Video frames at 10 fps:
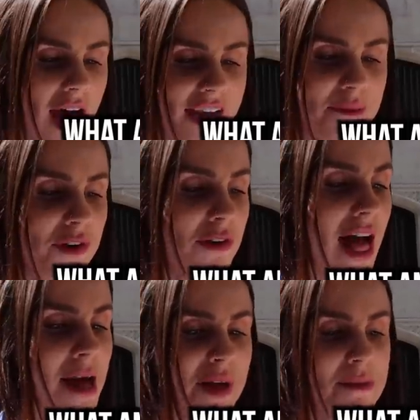animal
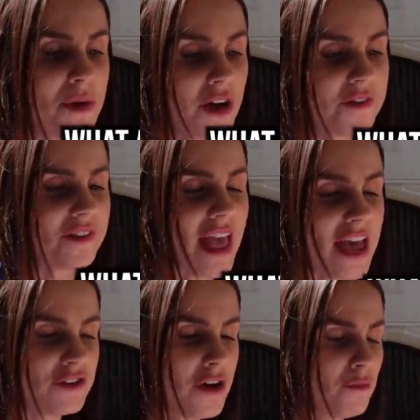am I most
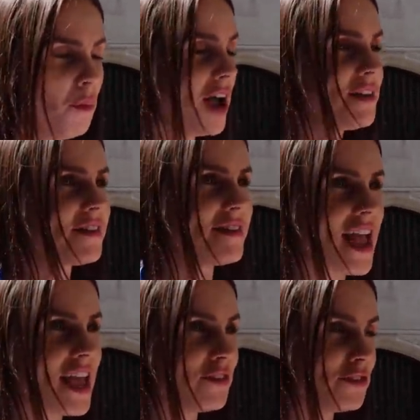scared of? One
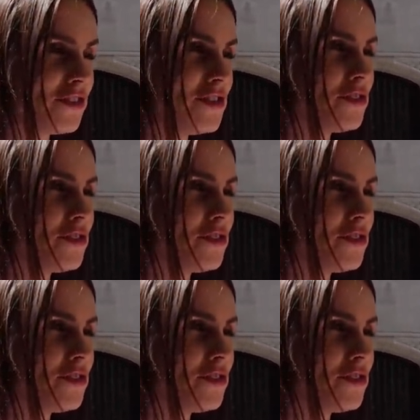snake or two